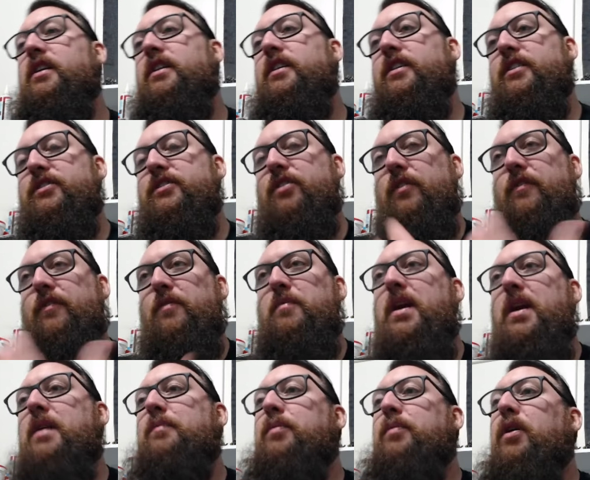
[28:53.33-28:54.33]
So for me
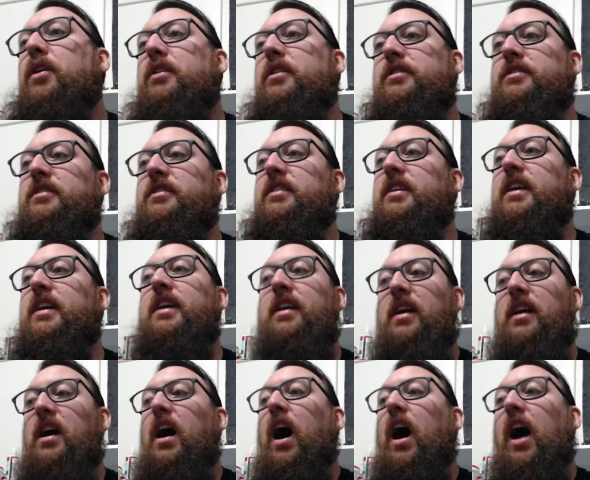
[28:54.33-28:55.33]
personally,
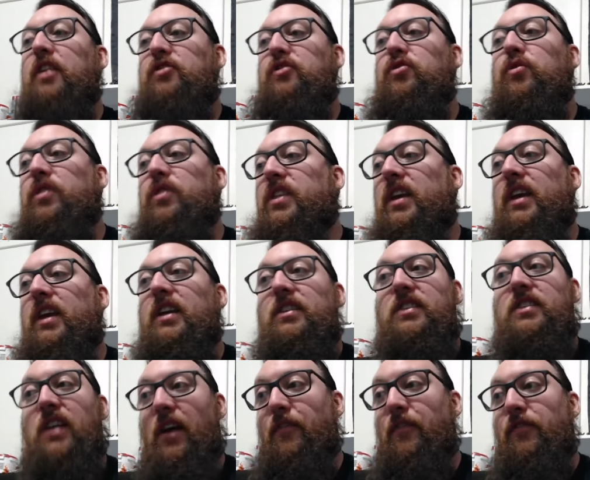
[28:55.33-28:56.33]
I do think it
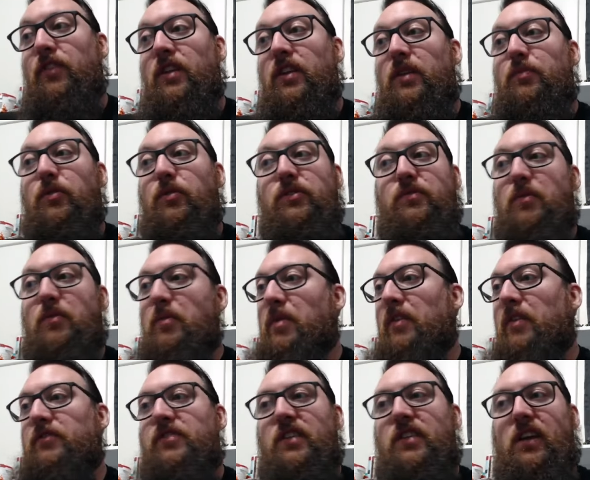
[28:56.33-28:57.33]
definitely puts them above
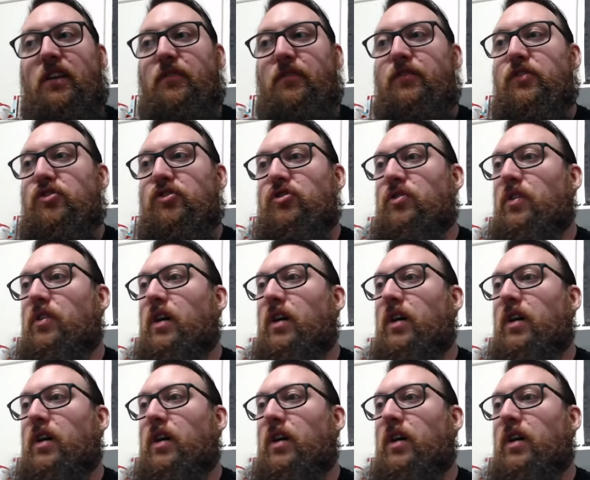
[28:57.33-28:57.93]
C, for sure.